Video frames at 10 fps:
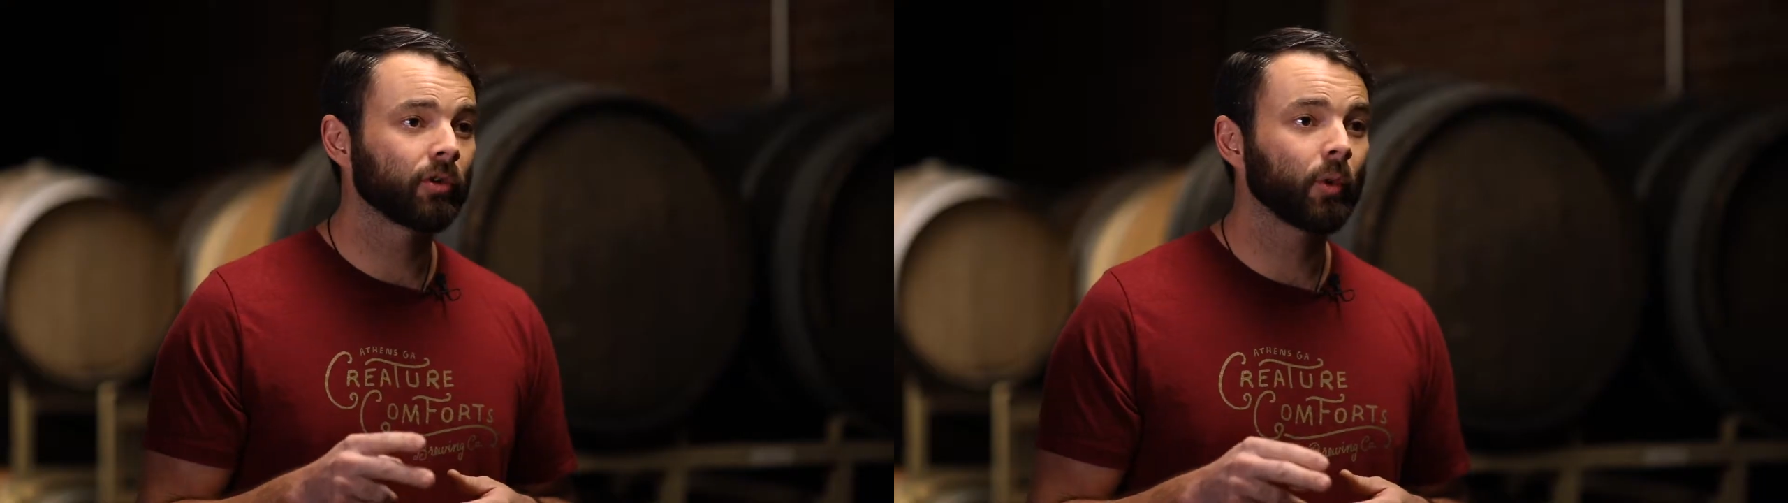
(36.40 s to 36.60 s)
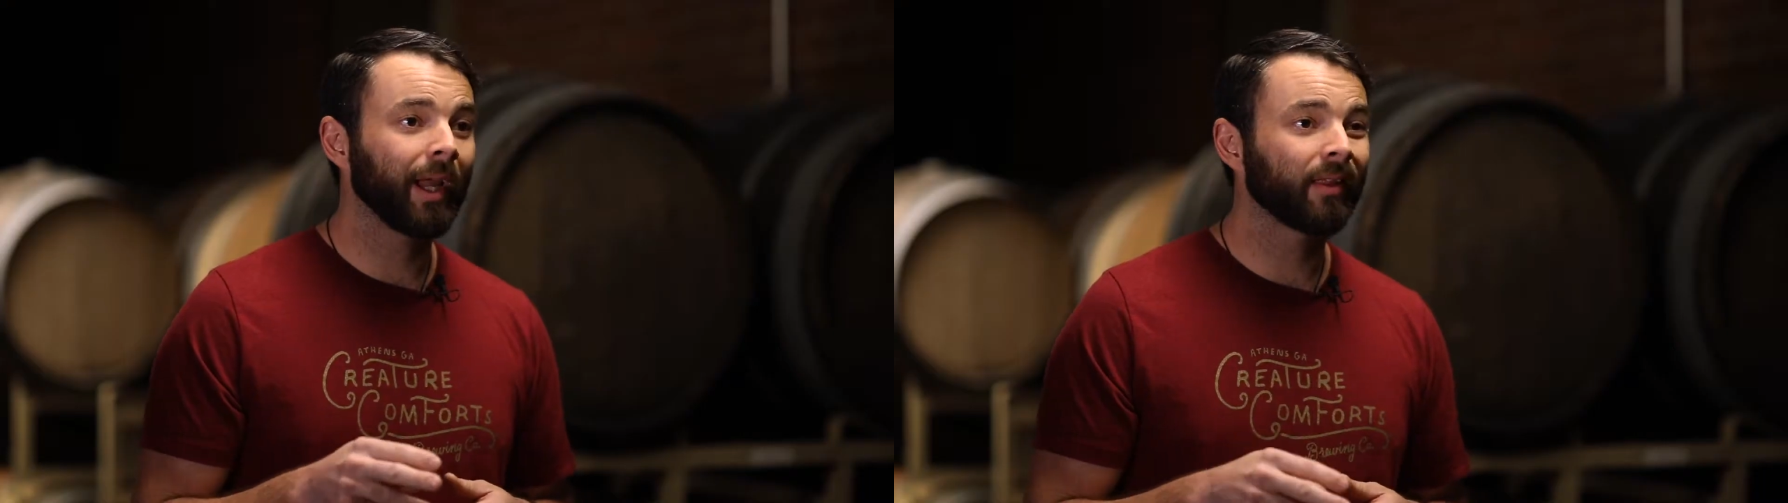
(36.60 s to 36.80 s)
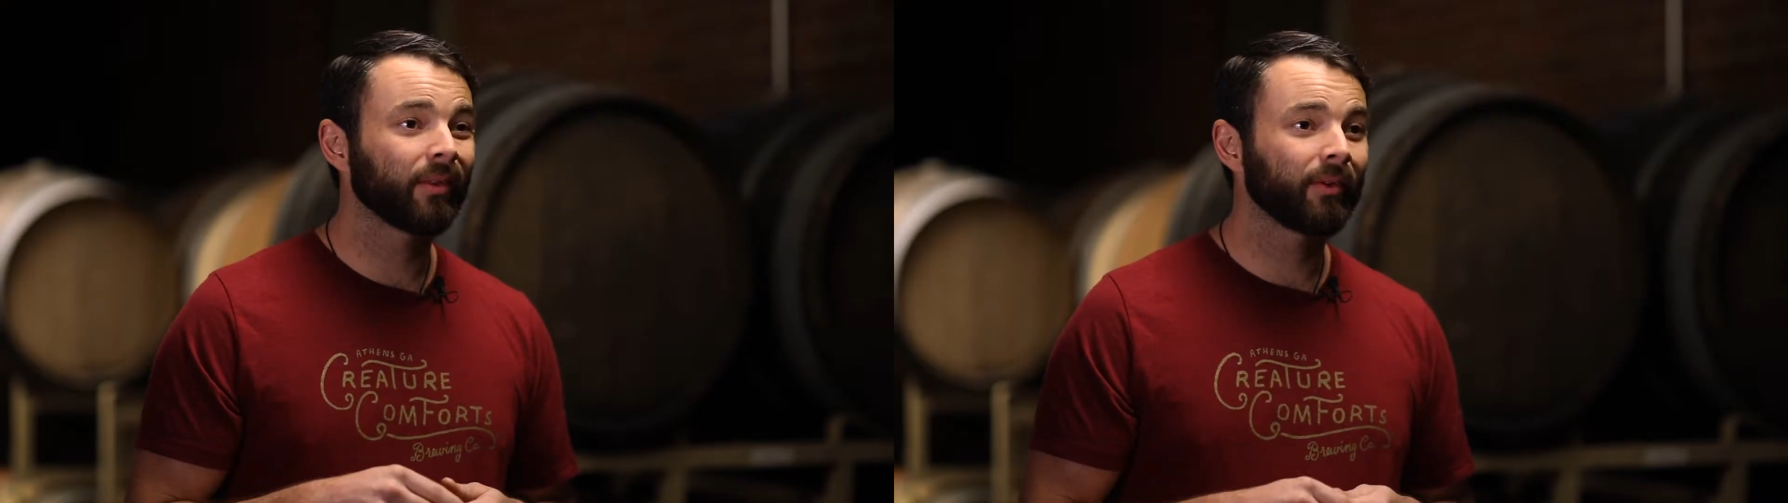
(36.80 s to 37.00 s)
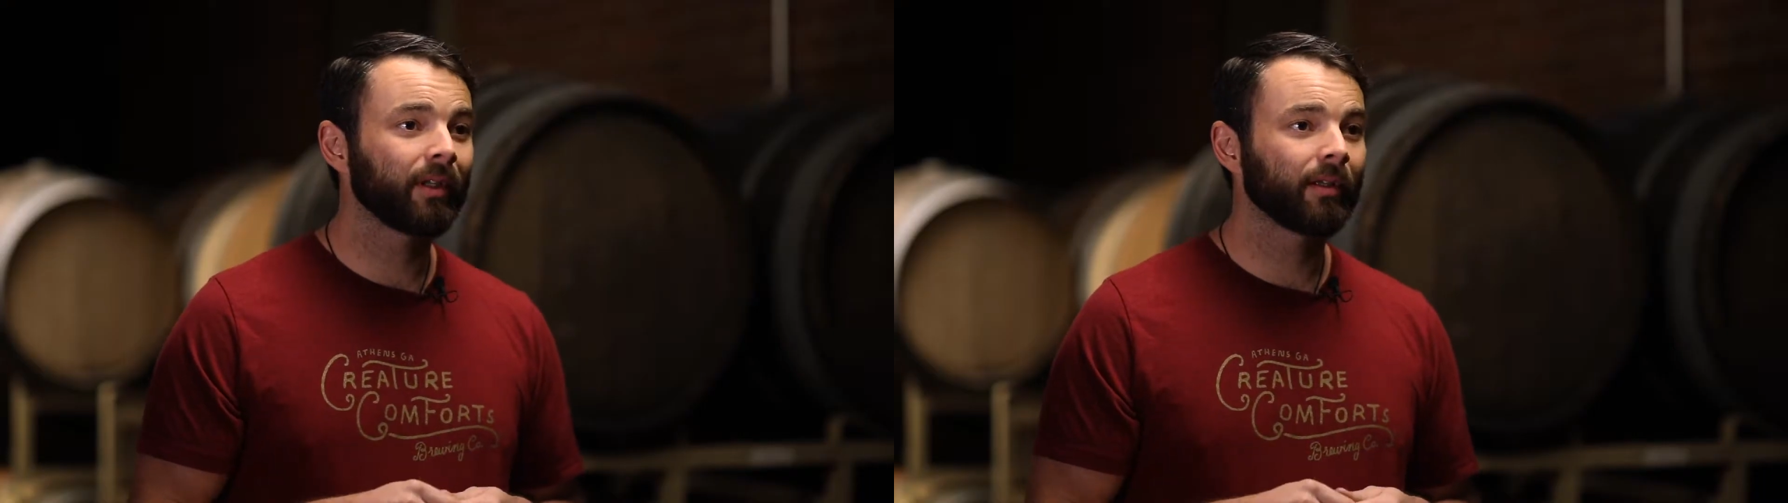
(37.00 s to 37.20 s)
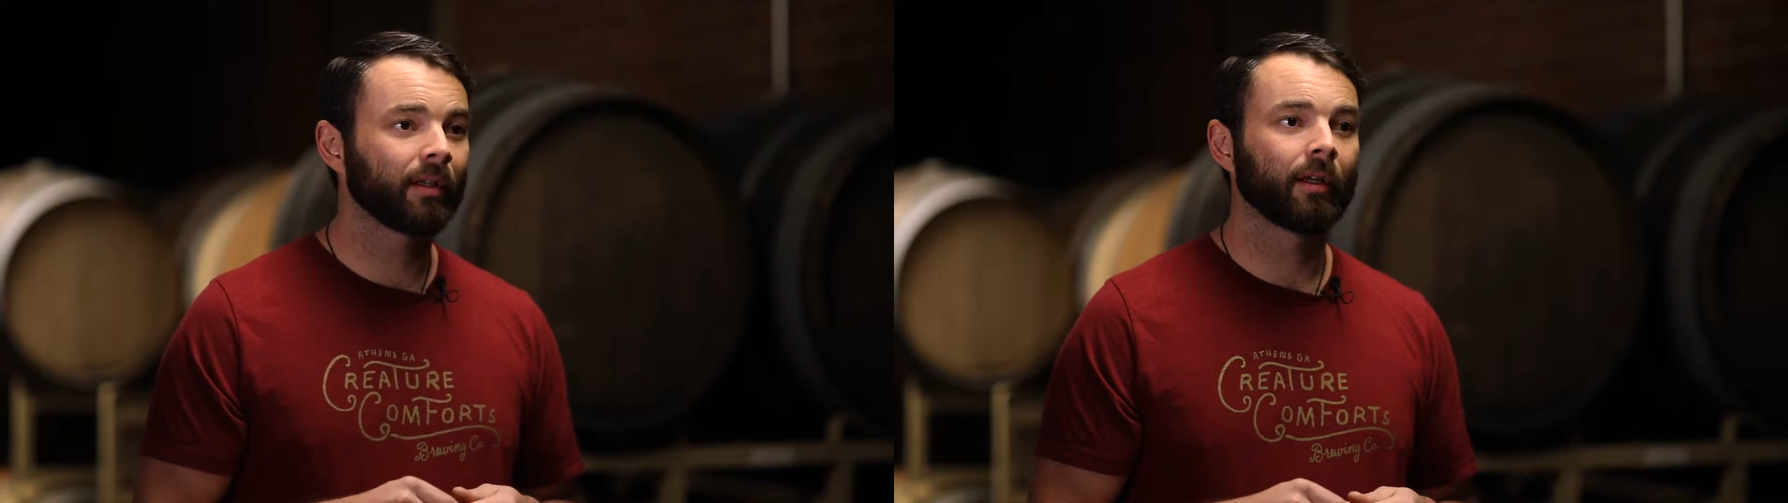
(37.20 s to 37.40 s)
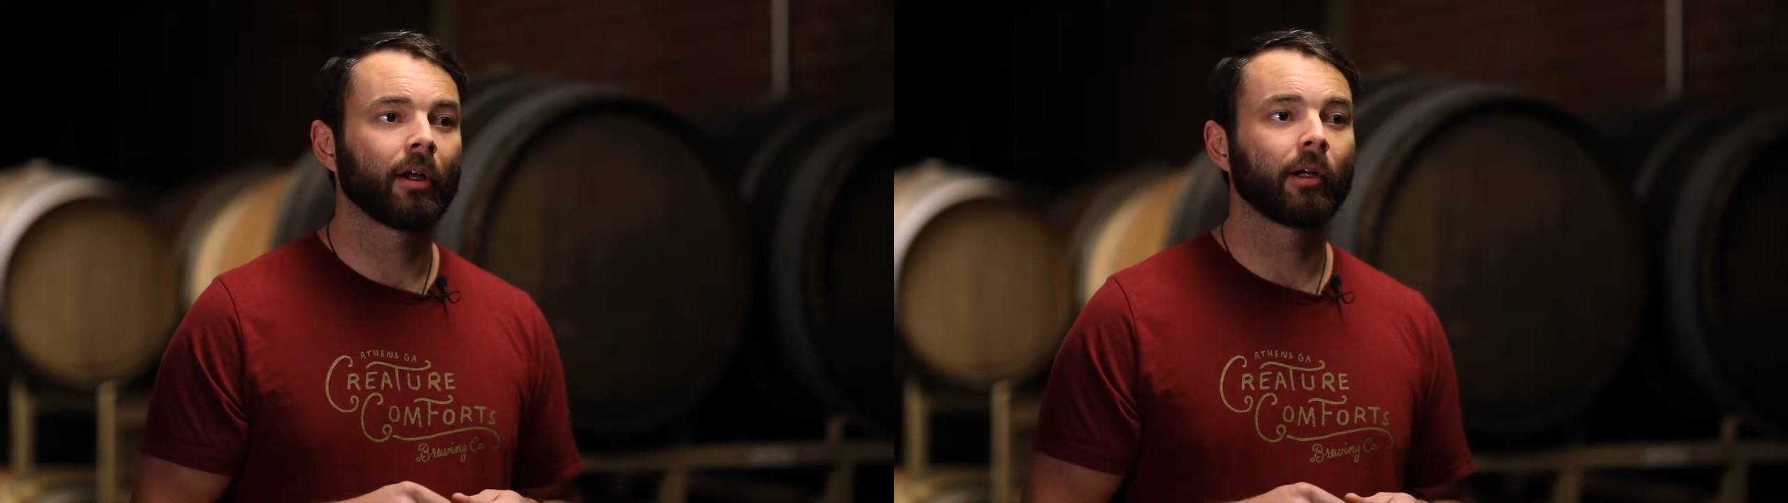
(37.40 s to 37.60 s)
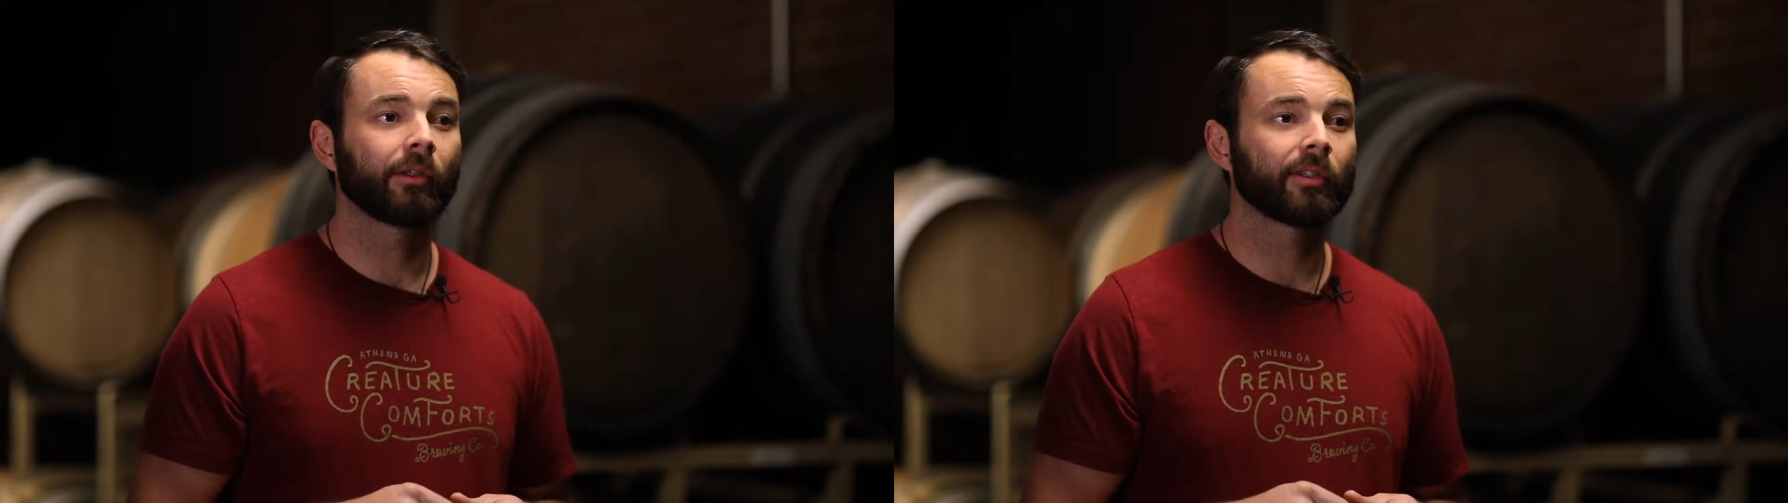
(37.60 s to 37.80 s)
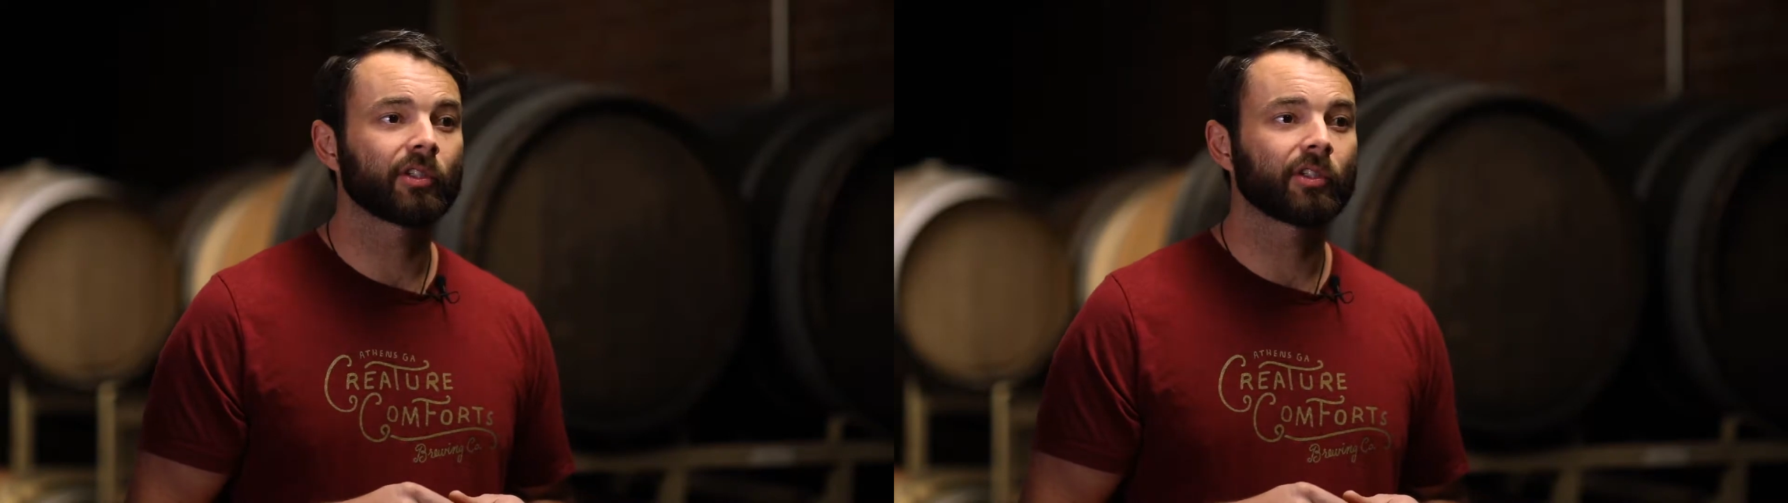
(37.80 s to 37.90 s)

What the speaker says: 2, and 3 earlier